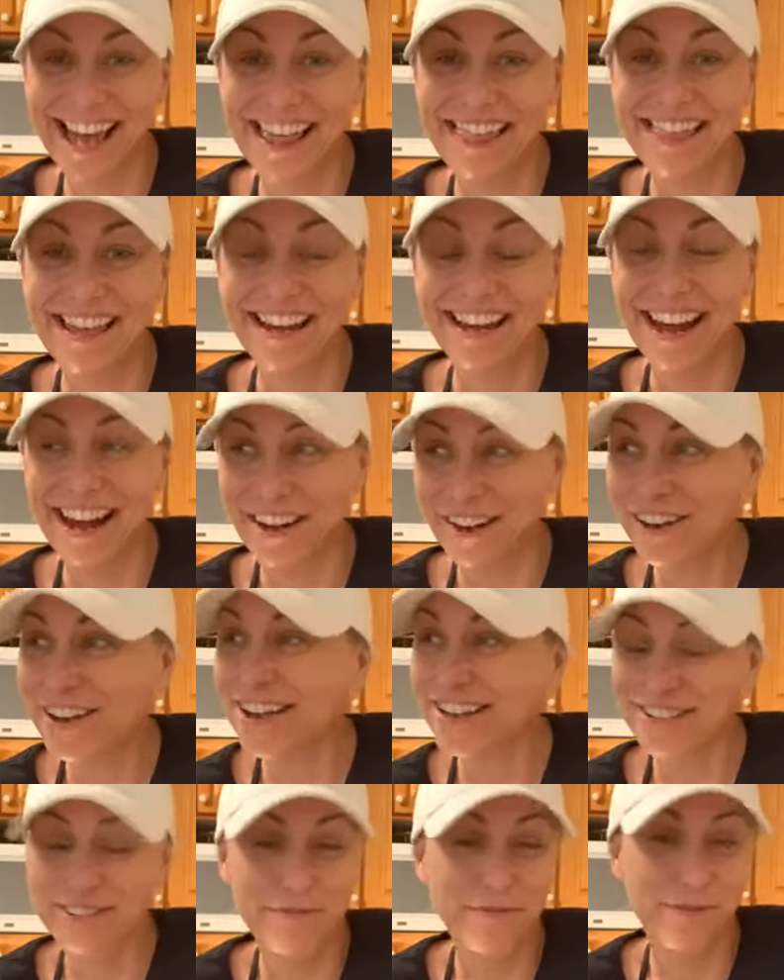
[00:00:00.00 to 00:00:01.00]
that
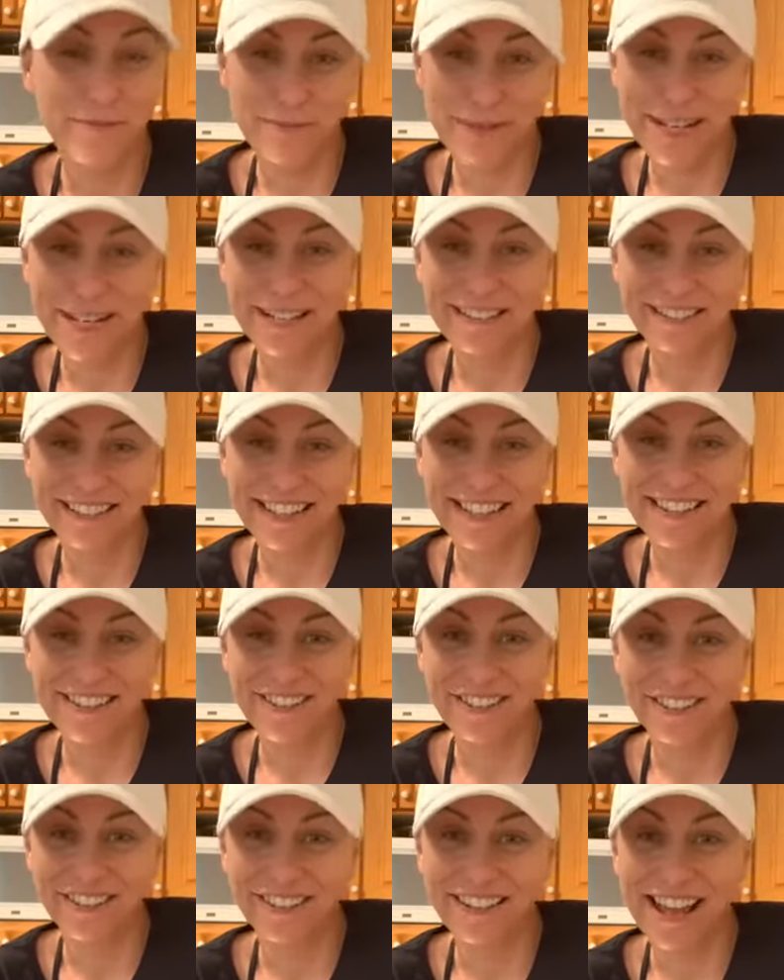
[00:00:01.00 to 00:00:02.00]
haircuts would be
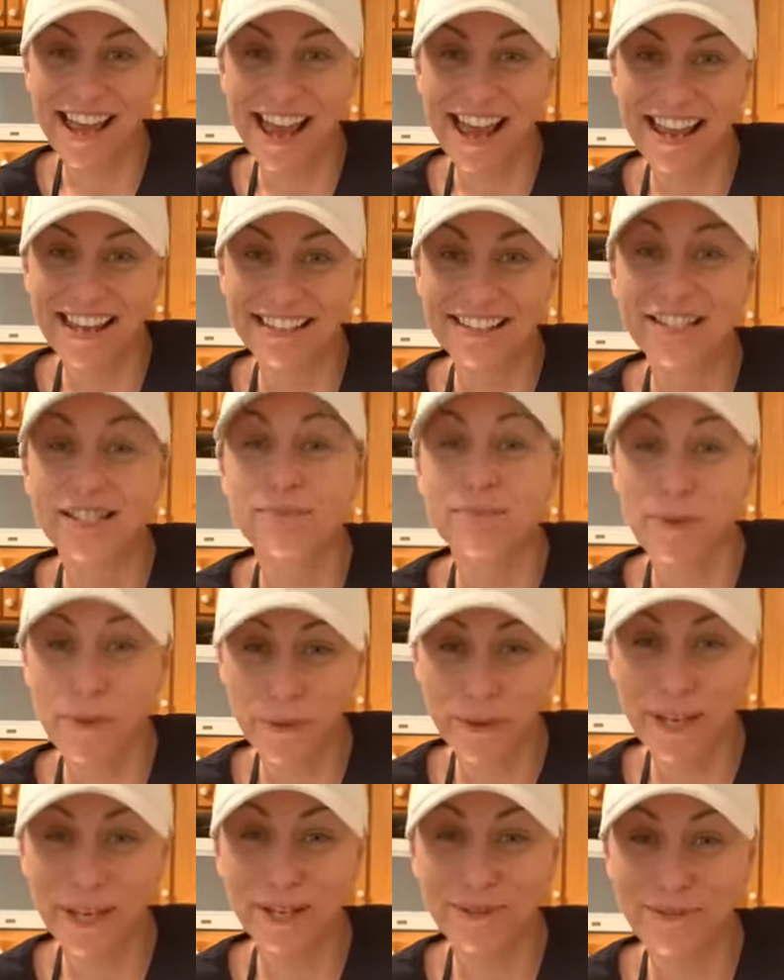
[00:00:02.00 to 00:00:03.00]
illegal and
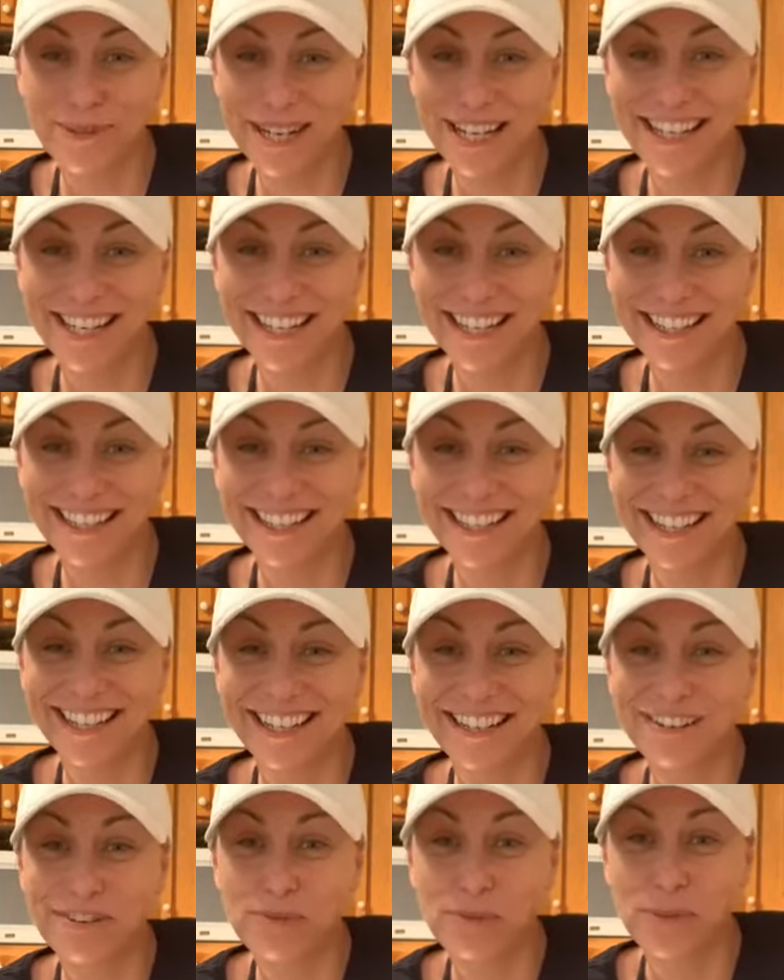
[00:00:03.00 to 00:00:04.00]
smoking weed
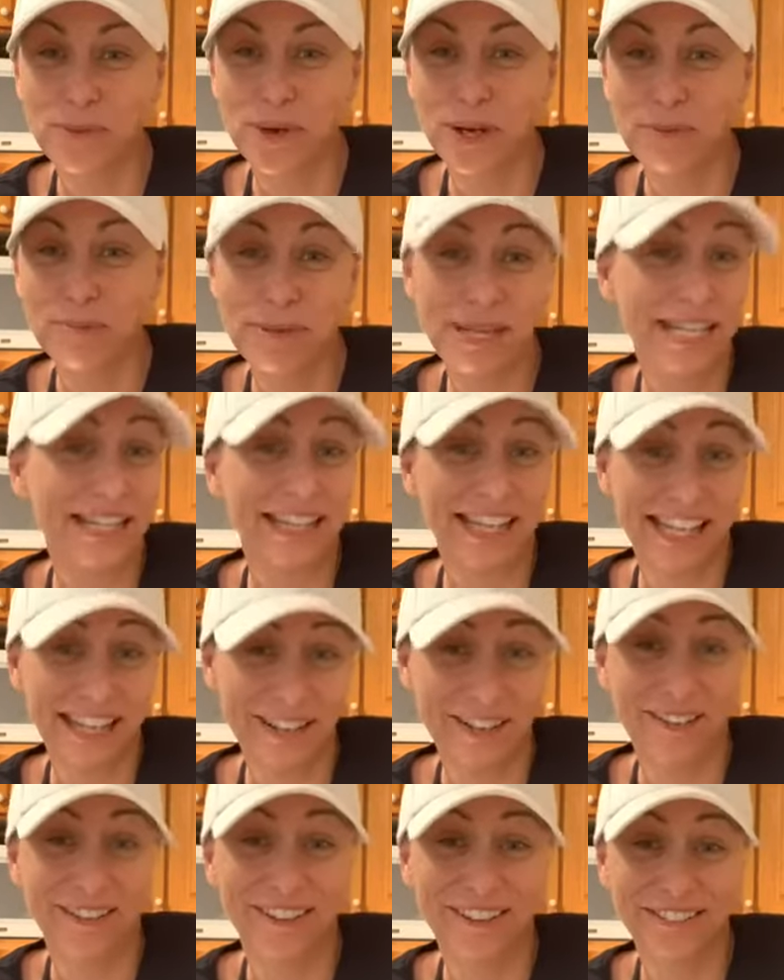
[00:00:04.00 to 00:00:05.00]
would be
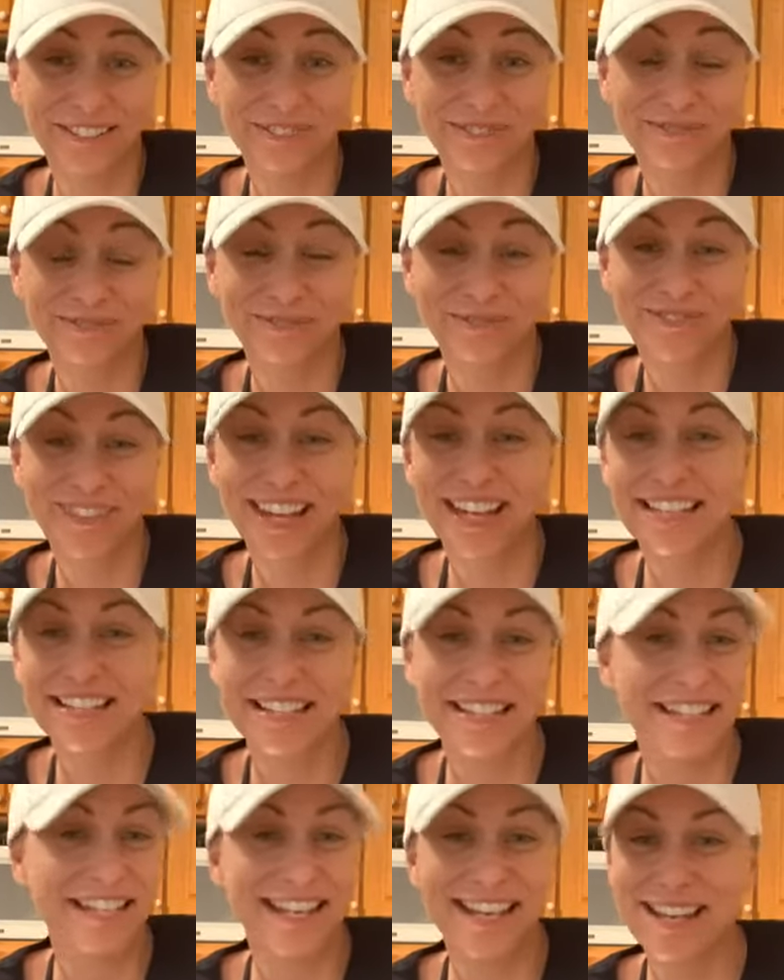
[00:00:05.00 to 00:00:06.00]
legal? It
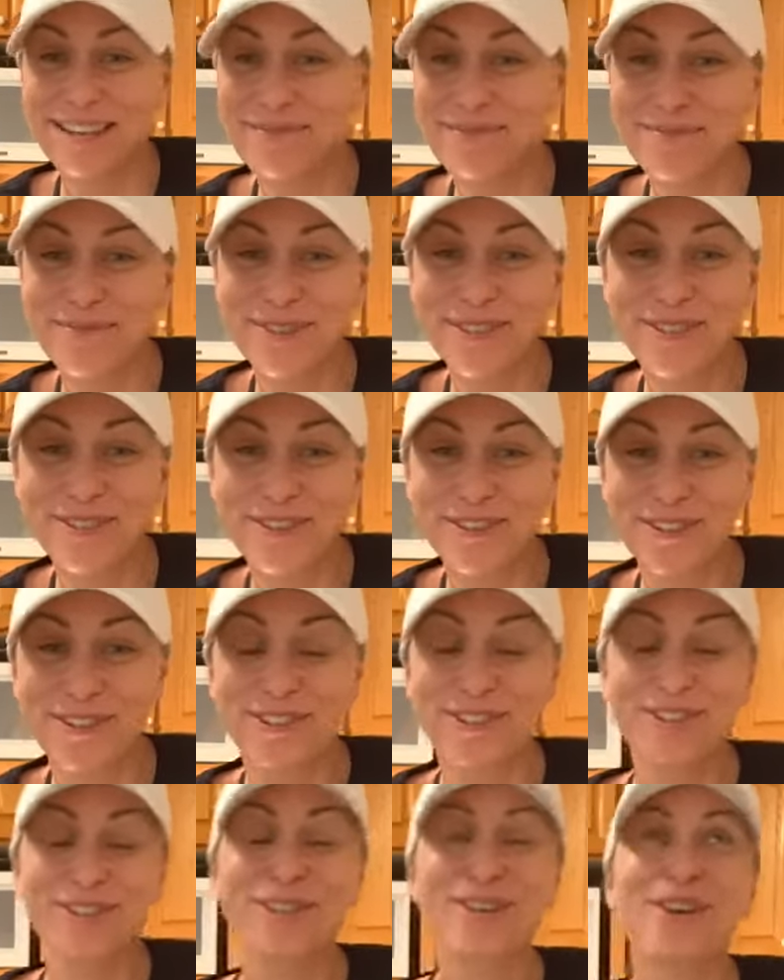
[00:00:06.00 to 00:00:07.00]
seems
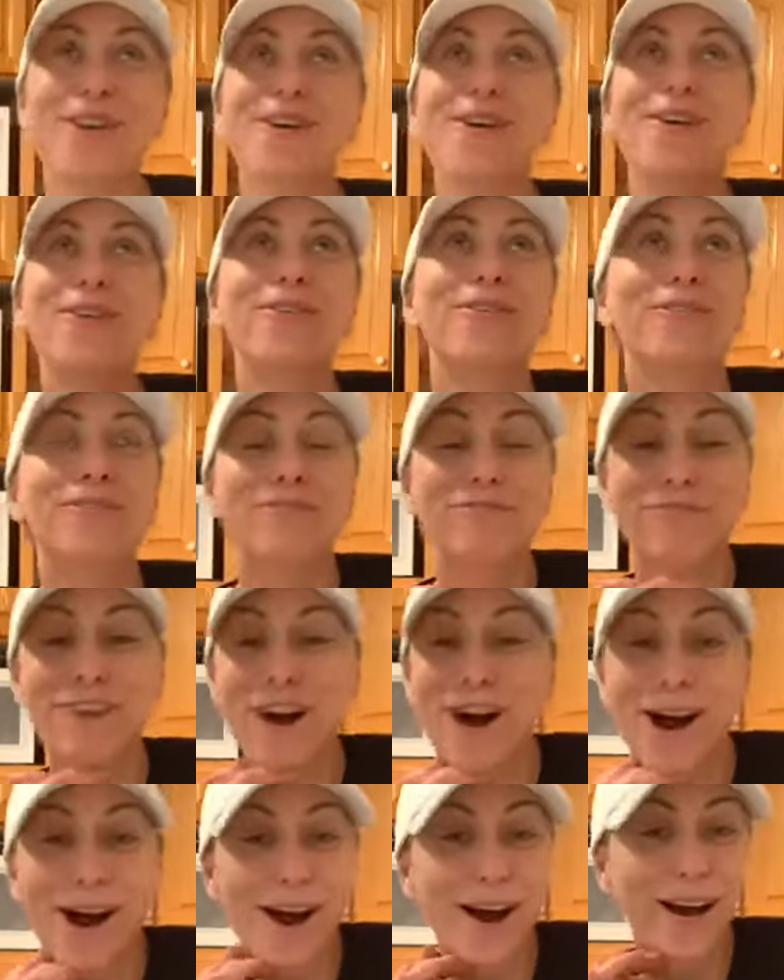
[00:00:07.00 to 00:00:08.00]
just so
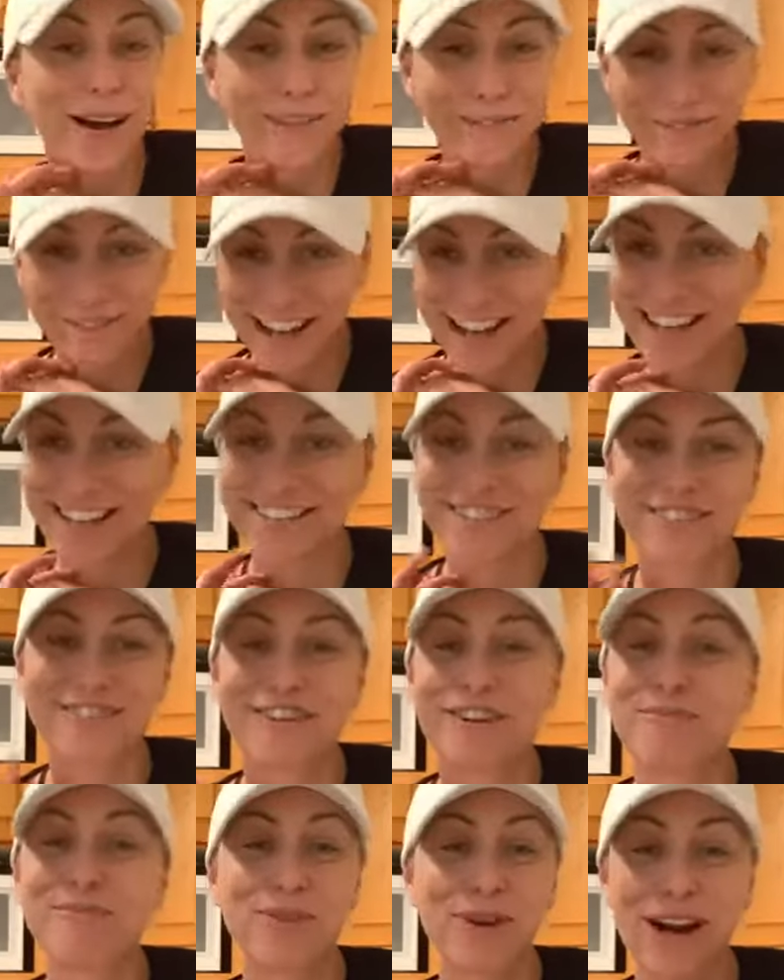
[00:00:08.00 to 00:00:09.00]
far-fetched
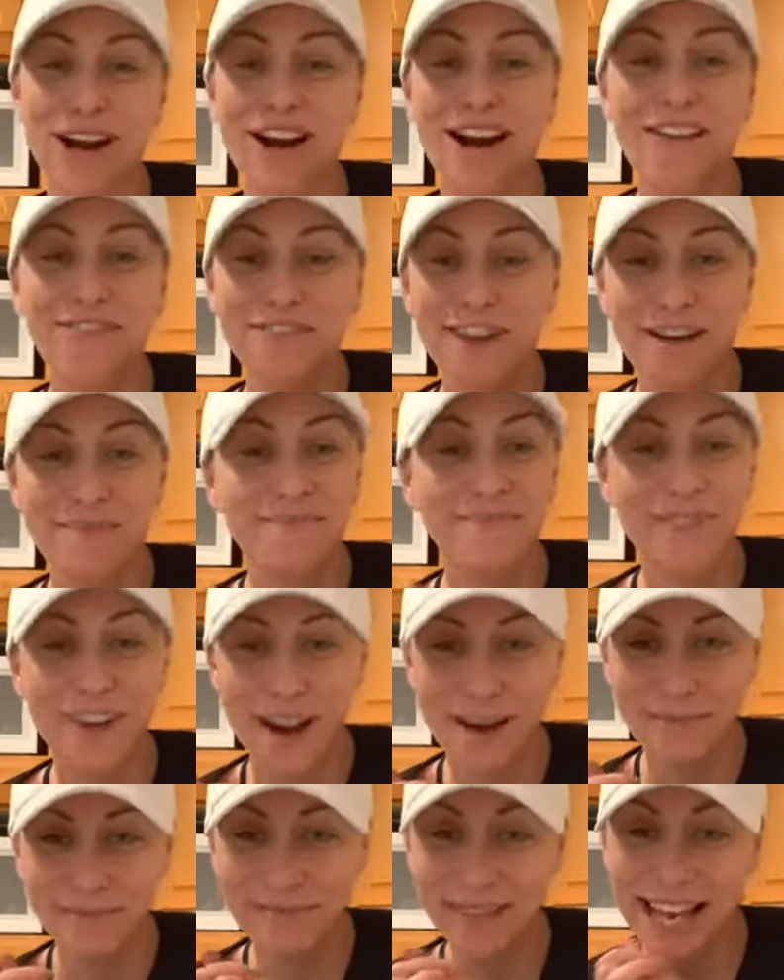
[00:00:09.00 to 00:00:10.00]
from where I've come
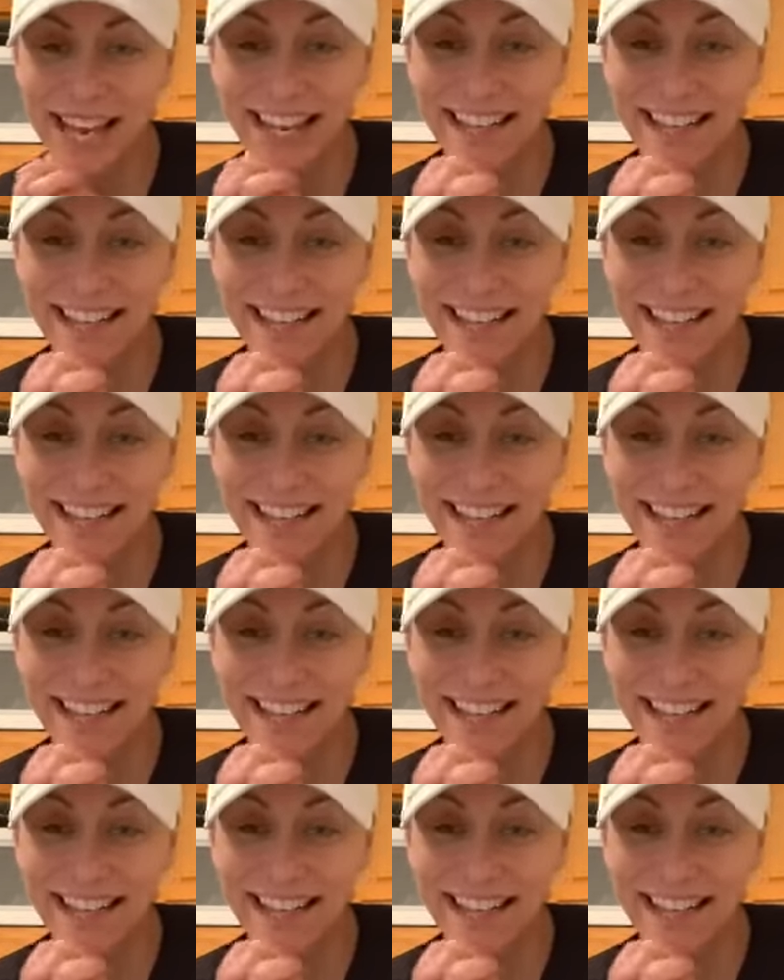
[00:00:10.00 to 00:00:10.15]
from